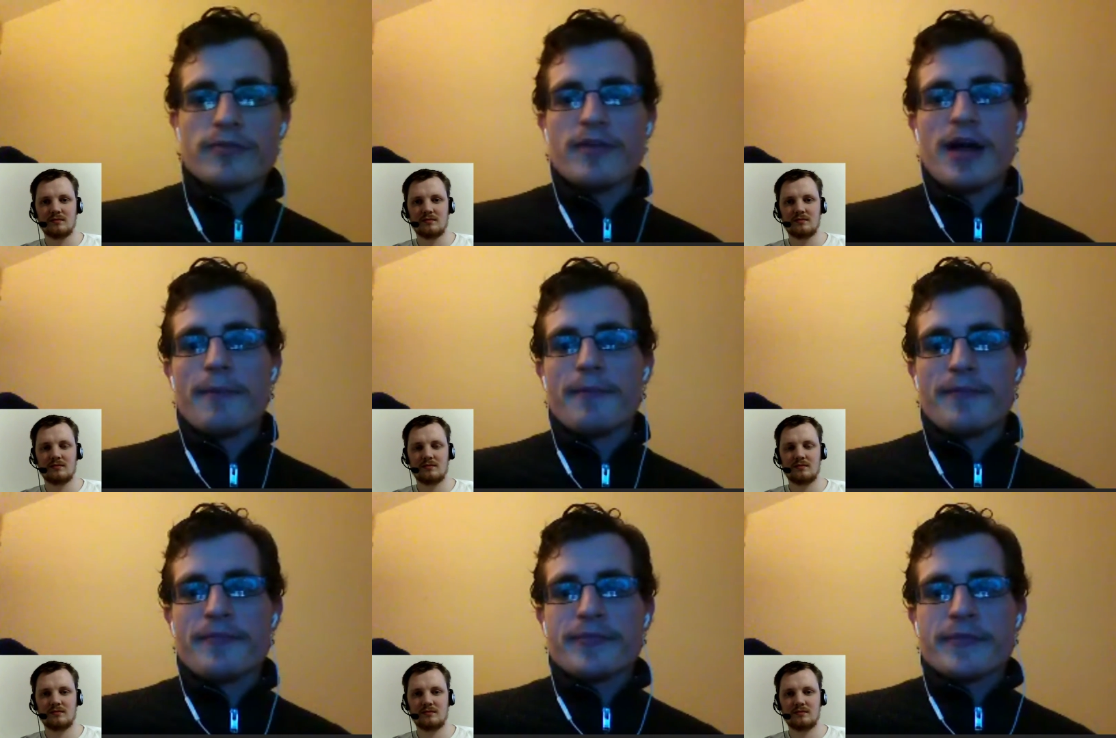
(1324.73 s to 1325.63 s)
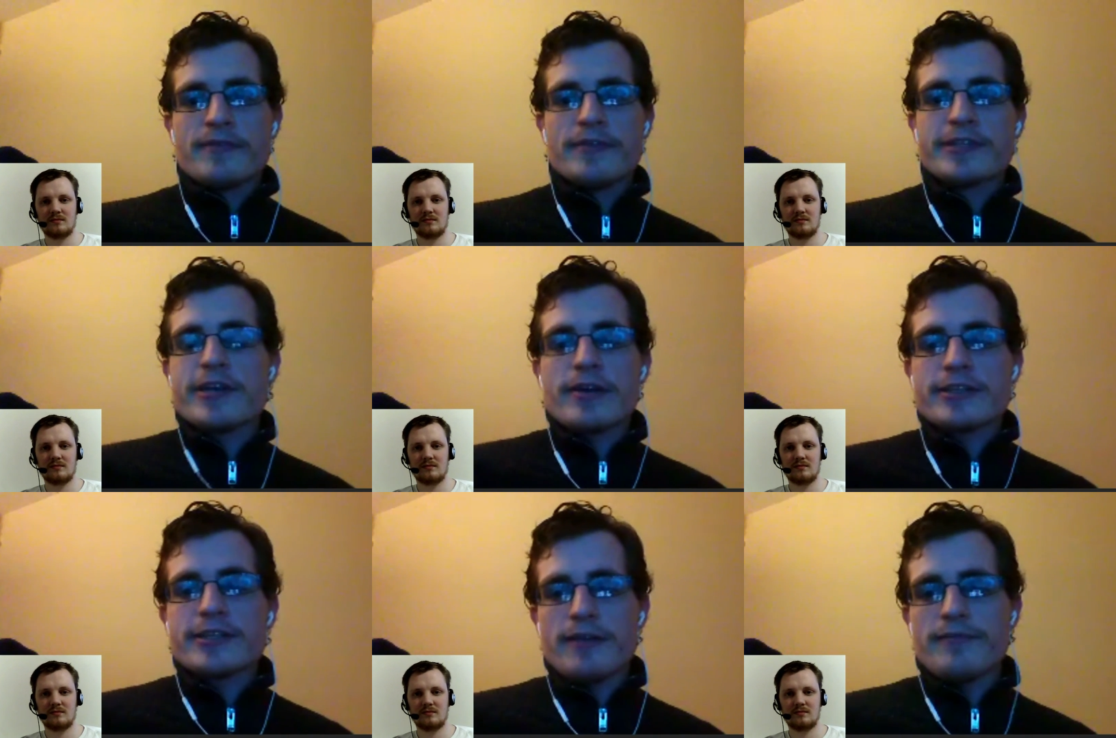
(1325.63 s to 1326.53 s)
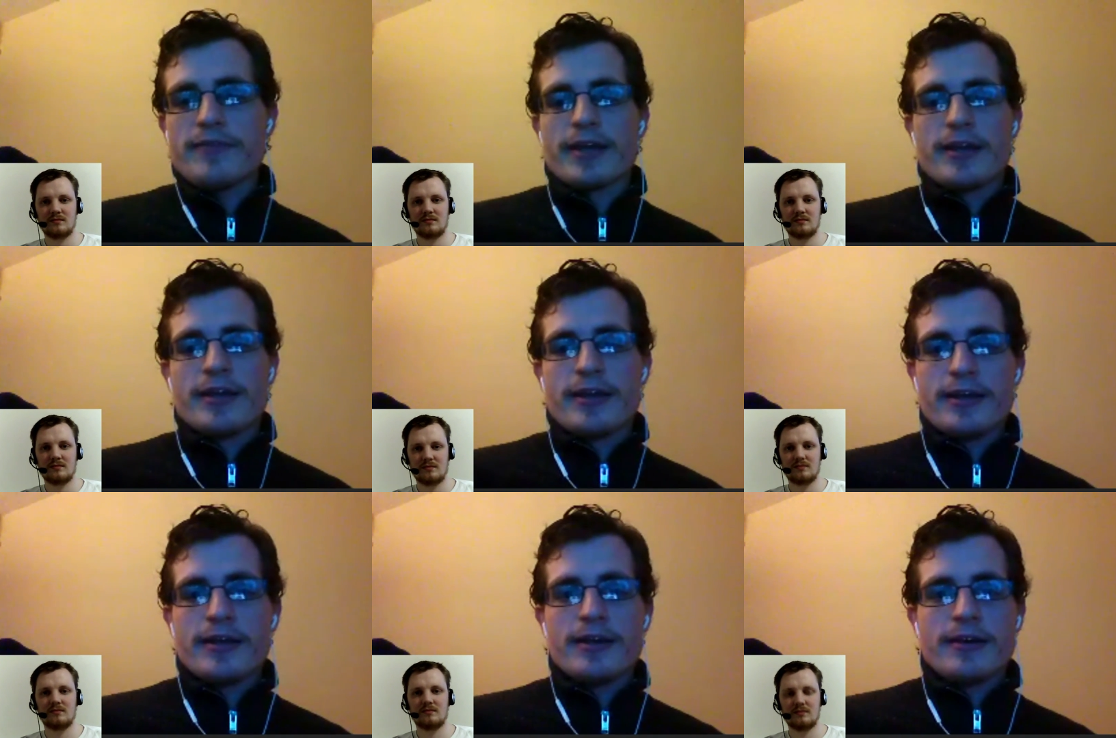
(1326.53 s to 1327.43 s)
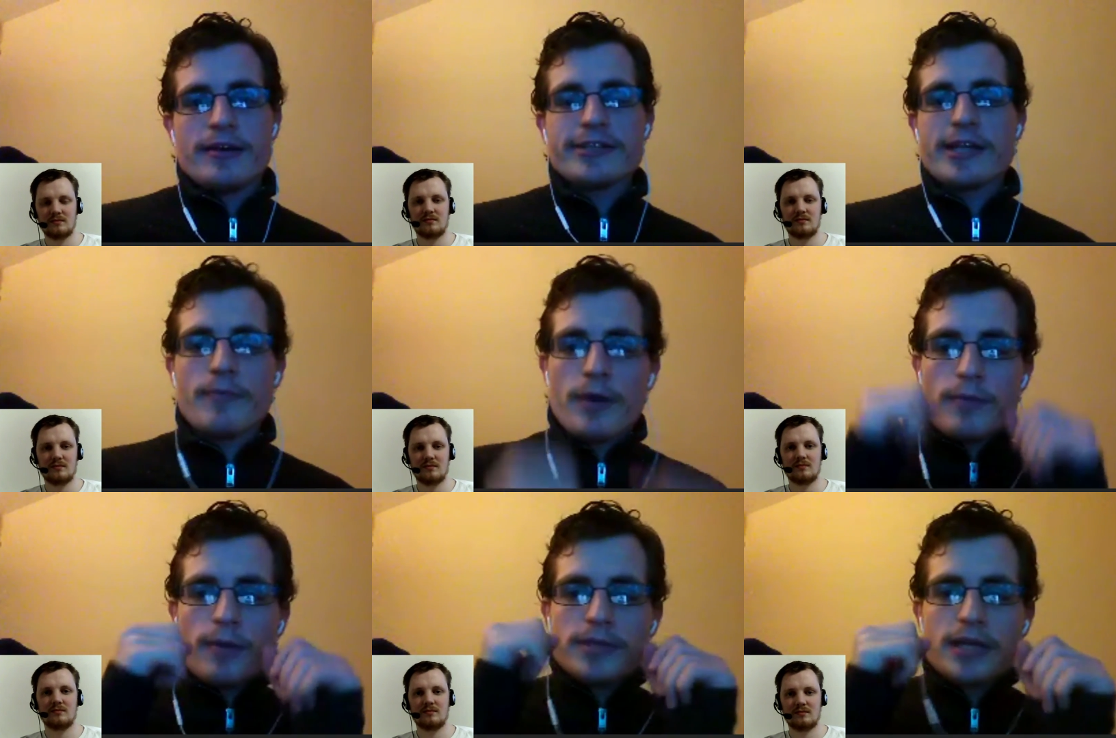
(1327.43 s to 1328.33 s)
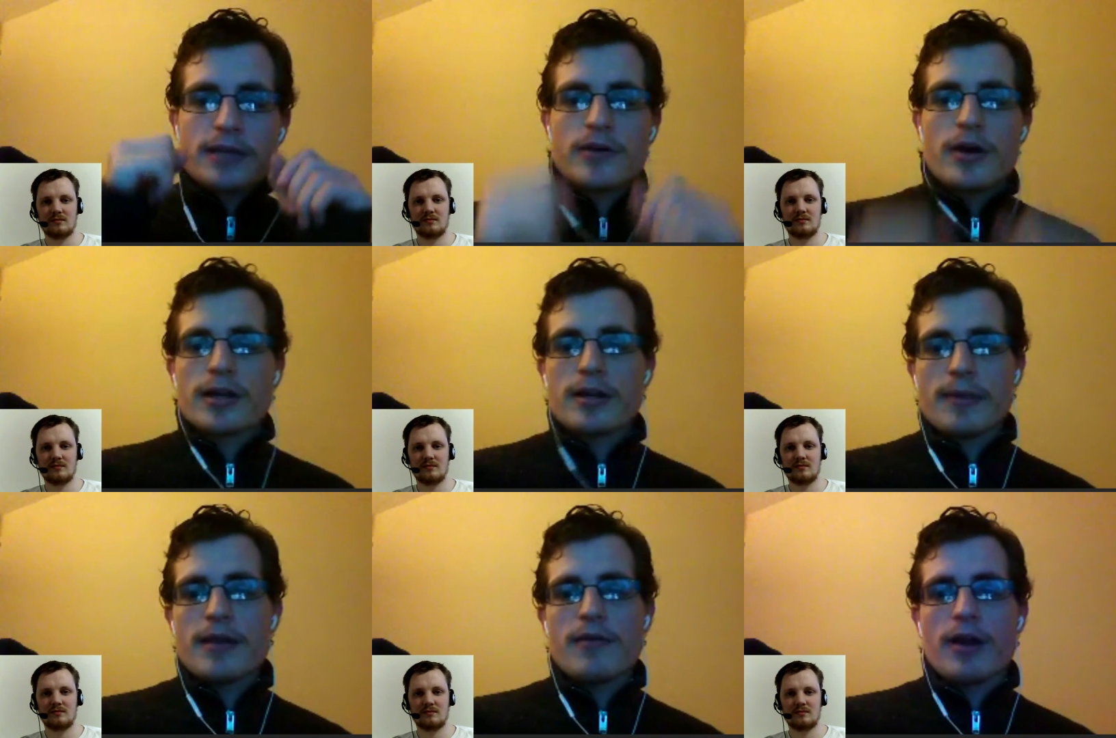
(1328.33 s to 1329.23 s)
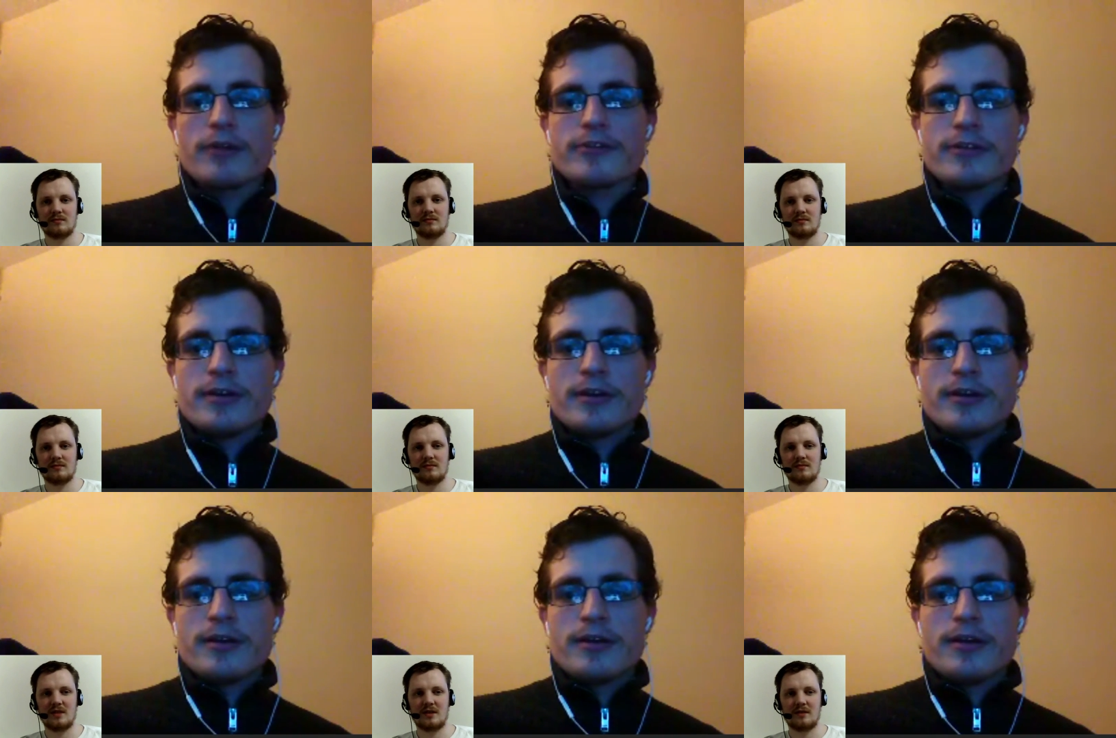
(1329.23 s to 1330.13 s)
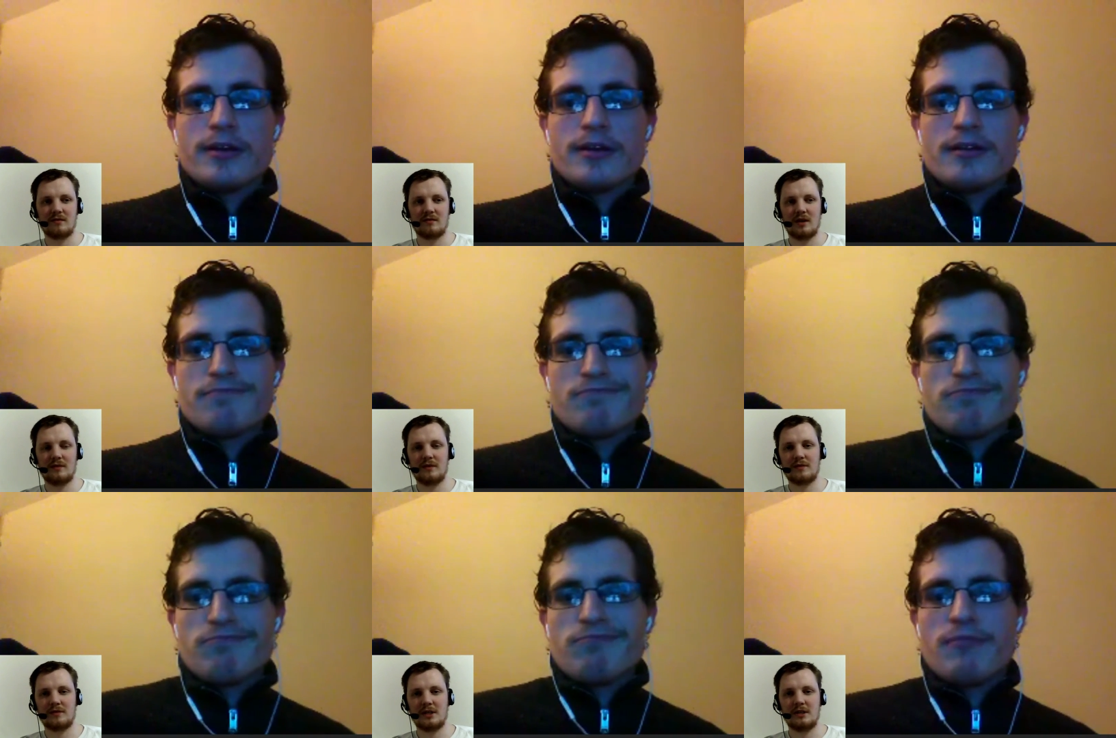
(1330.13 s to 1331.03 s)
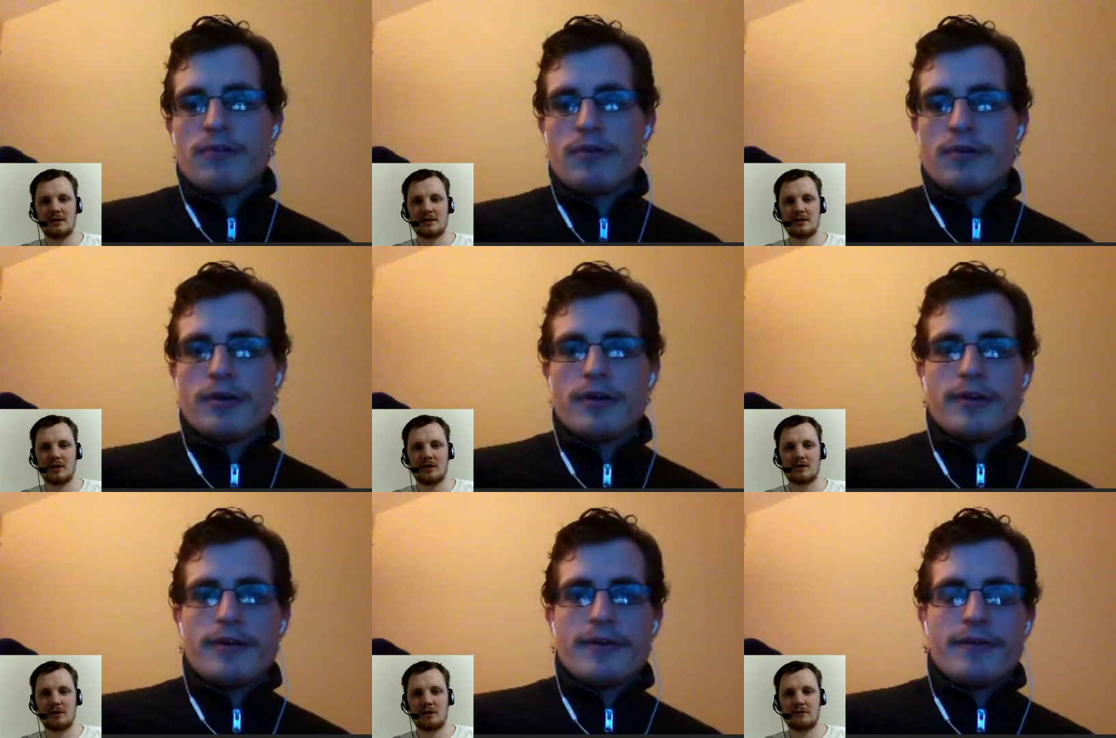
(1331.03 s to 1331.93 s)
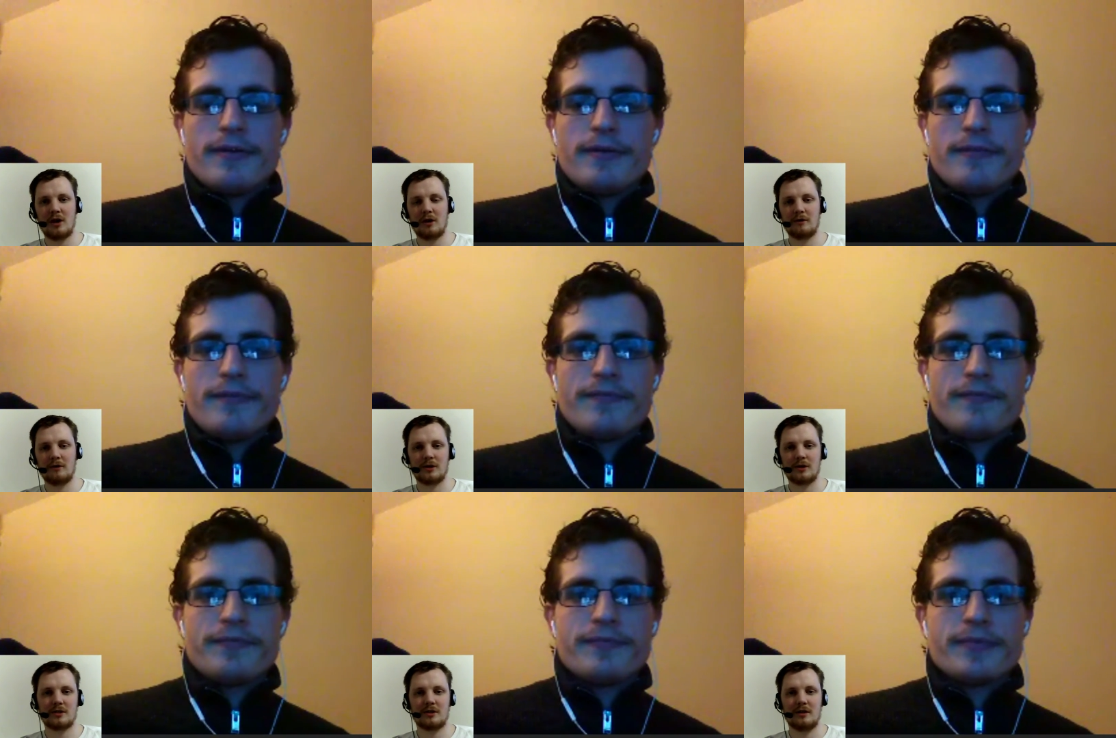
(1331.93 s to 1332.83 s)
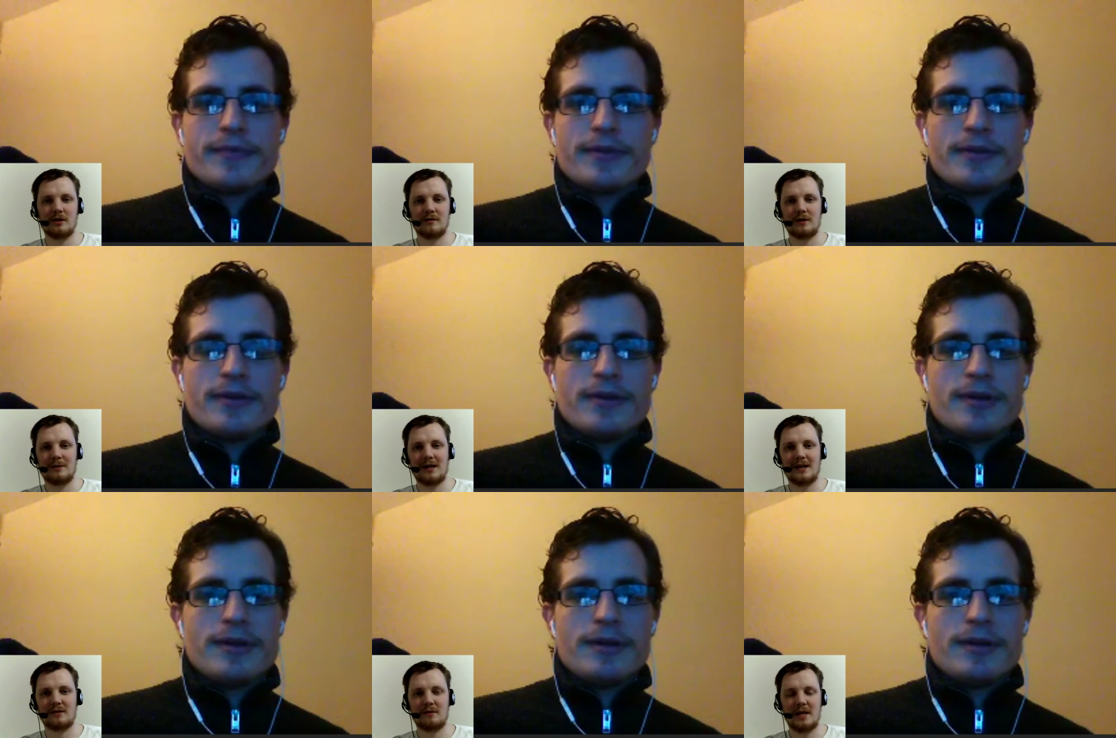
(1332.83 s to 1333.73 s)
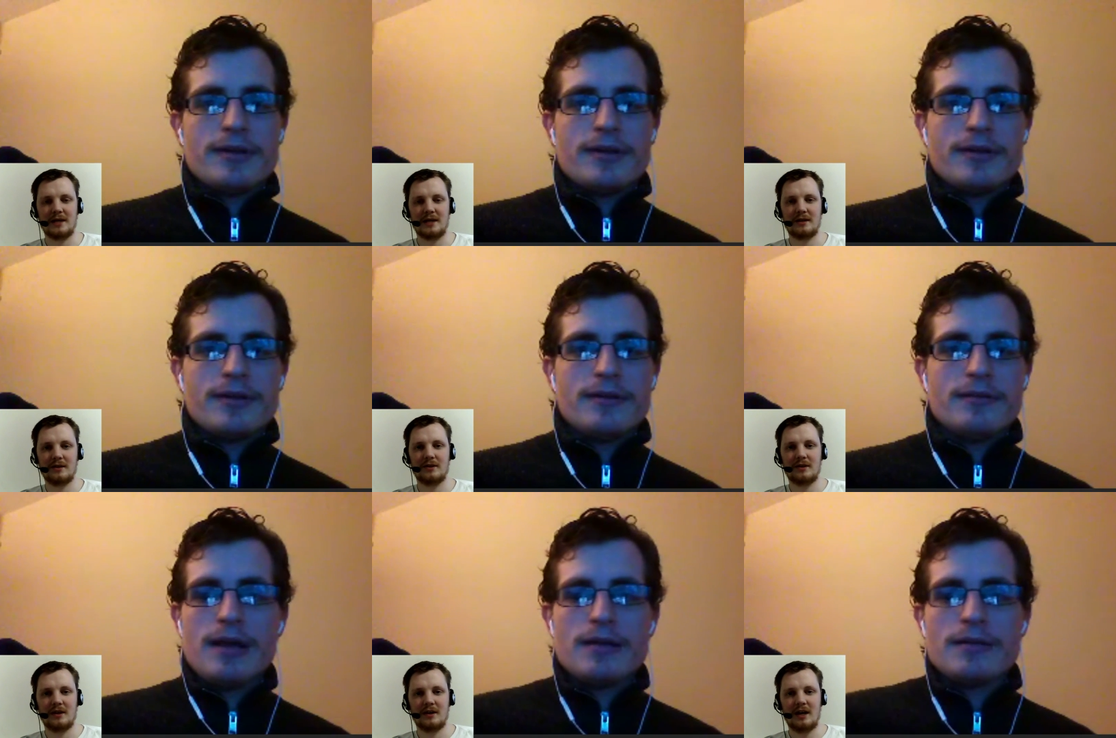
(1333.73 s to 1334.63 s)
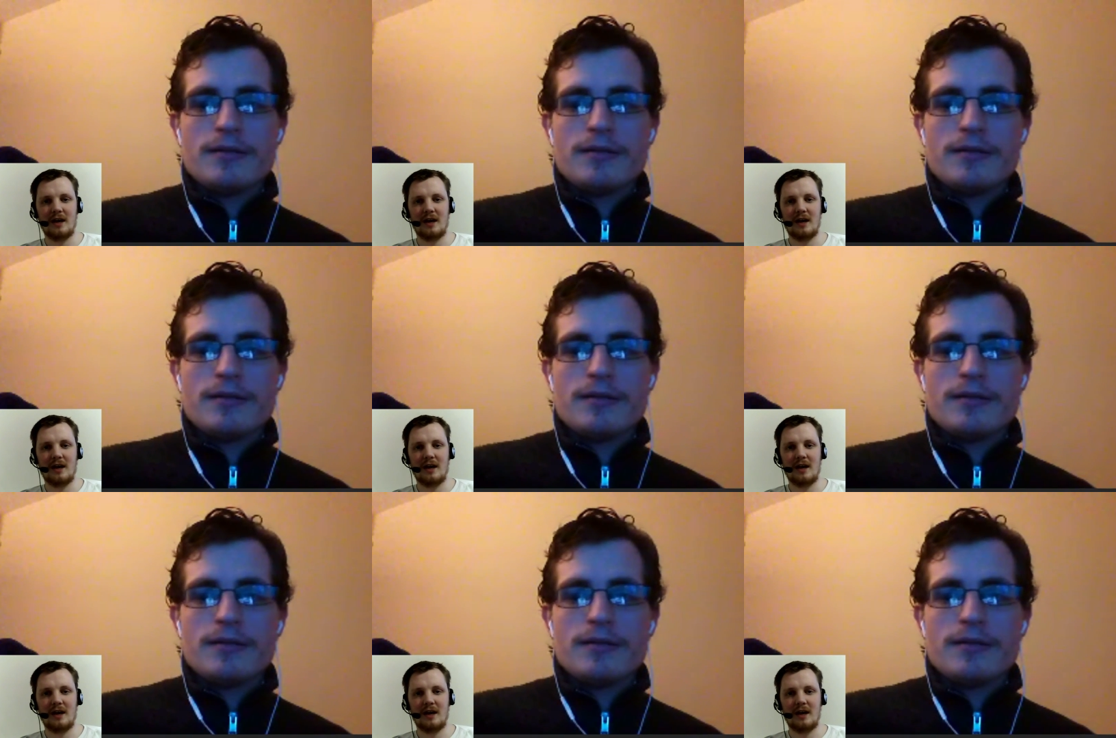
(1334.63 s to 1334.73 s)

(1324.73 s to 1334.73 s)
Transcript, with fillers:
Speaker 1: of them, this dude has nothing, mm-hmm. except my mum and dad died in a plane crash.
Speaker 2: Yeah. Like fifteen years ago, so I've got over it, so don't feel bad for me. Yeah. And